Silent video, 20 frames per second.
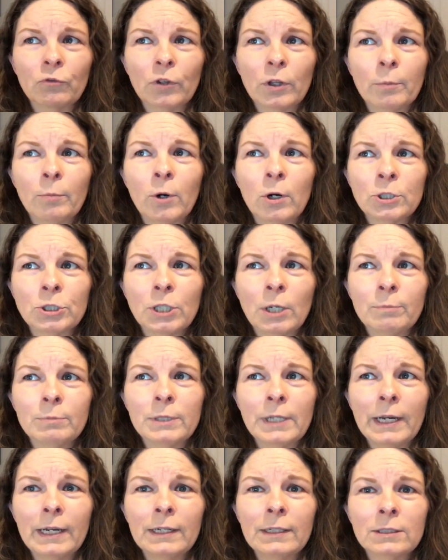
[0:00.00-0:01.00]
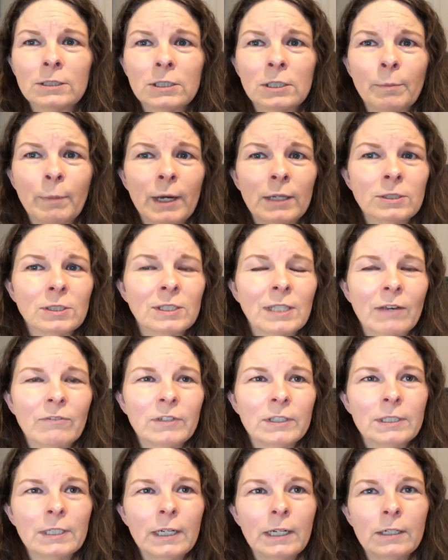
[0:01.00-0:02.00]
for the March update, it's about
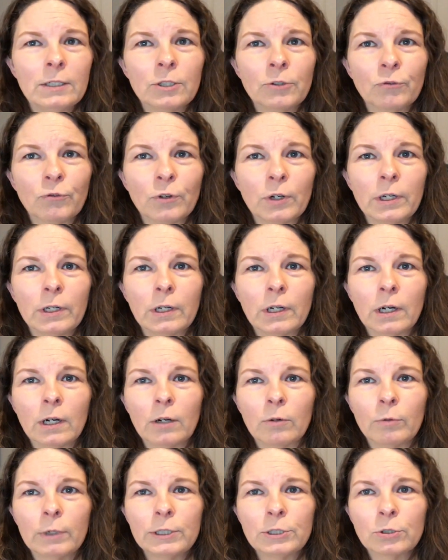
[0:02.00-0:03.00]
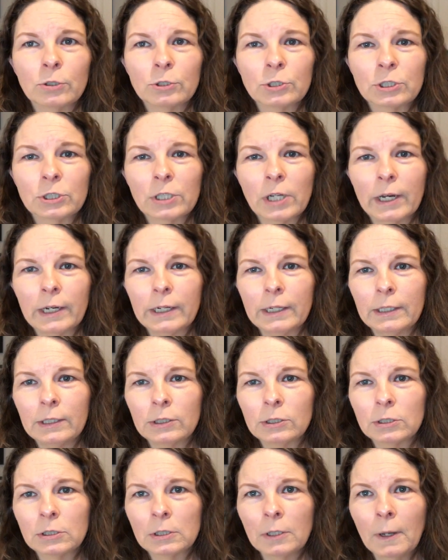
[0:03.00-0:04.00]
17 different uh, research
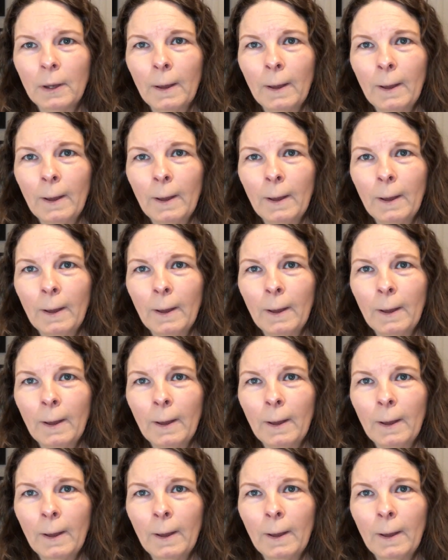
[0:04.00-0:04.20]
studies.